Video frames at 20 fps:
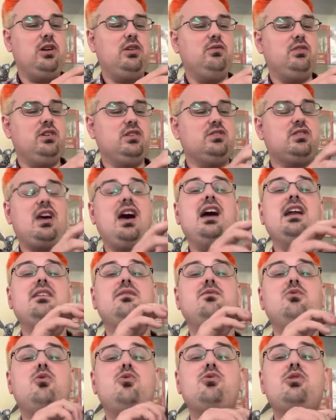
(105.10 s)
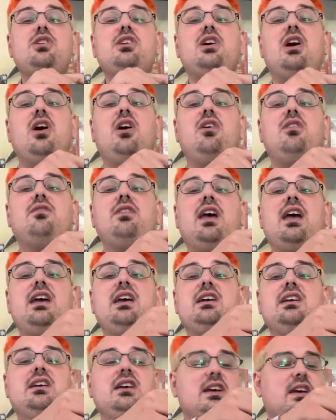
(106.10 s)
is kind of worthy of
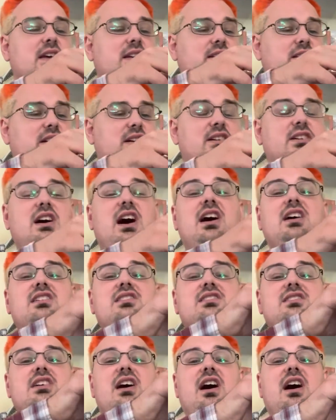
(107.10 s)
a deluxe